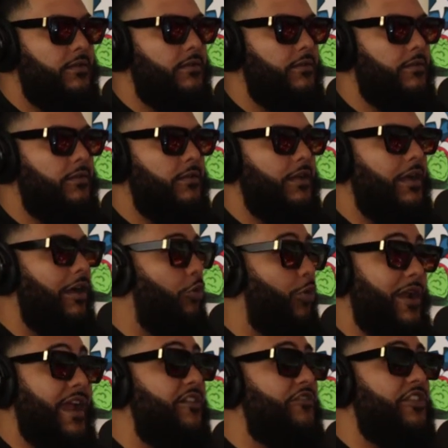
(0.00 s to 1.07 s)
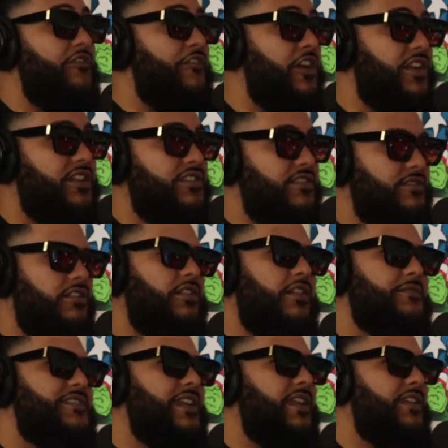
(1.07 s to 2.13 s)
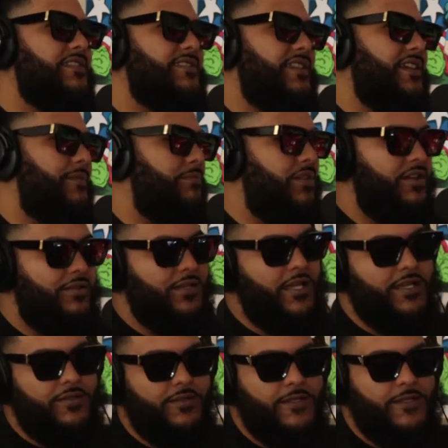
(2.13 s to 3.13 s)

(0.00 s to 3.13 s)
yeah. Or whatever the fuck he just, you know what I'm saying? It's like, bro, I'm not like, gonna